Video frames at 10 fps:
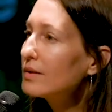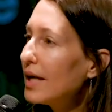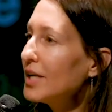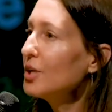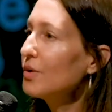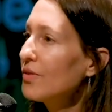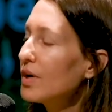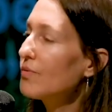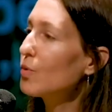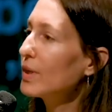I'd like you to
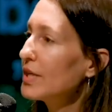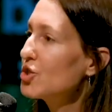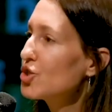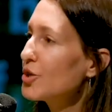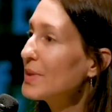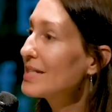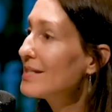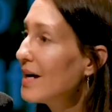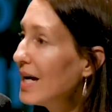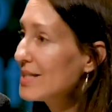think of a relationship that's
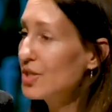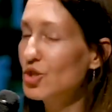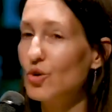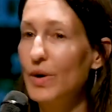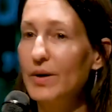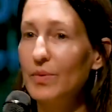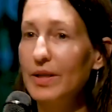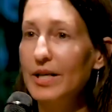not such a great